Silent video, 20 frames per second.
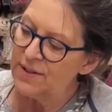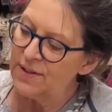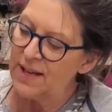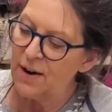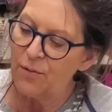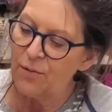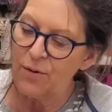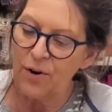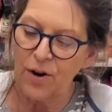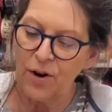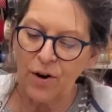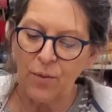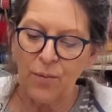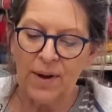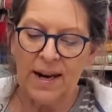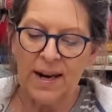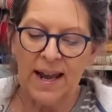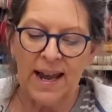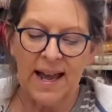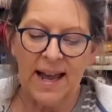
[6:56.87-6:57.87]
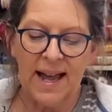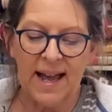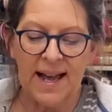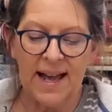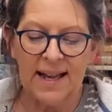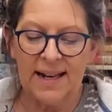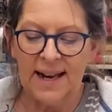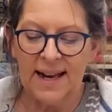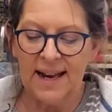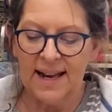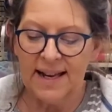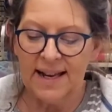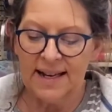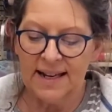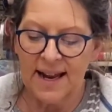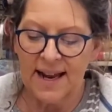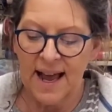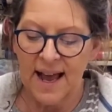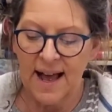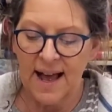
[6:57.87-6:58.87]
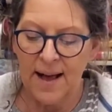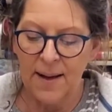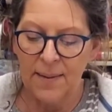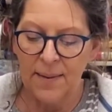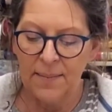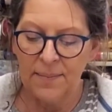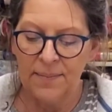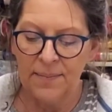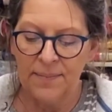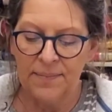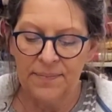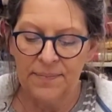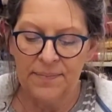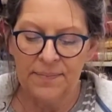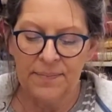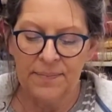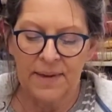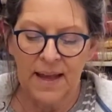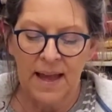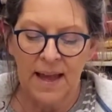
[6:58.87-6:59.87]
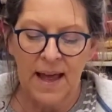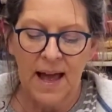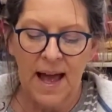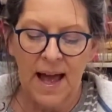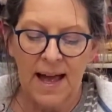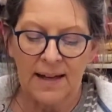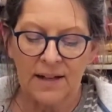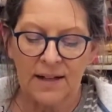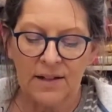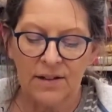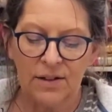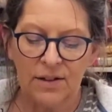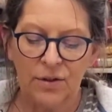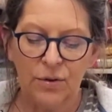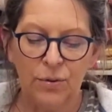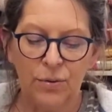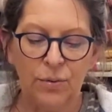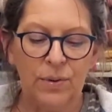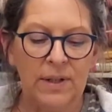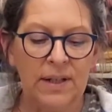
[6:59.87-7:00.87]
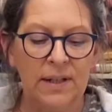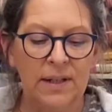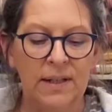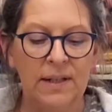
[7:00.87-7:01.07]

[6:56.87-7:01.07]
I went ahead and hot glued